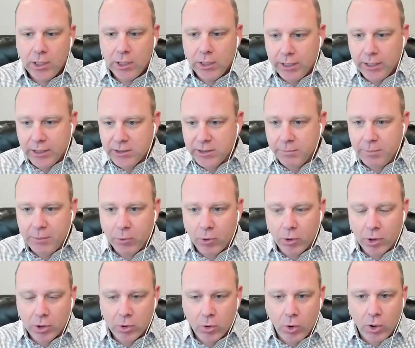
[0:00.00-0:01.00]
like some people on
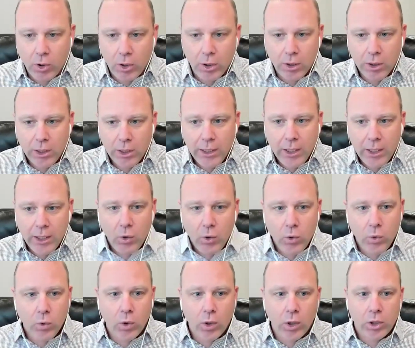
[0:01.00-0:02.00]
our call
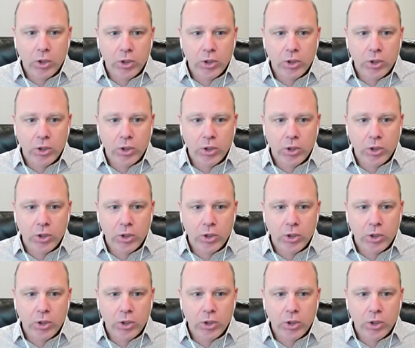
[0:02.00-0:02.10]
who are